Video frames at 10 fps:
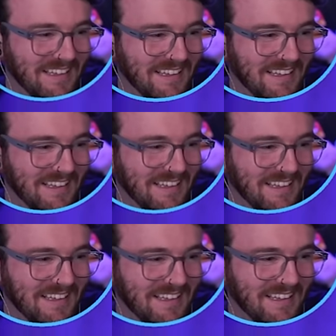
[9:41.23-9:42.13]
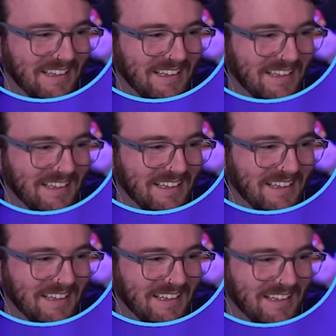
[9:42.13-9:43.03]

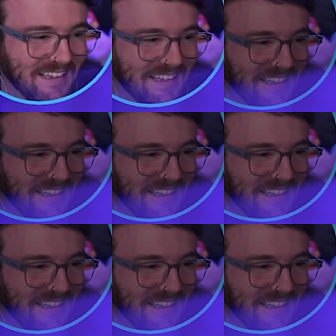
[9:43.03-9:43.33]
(not speaking)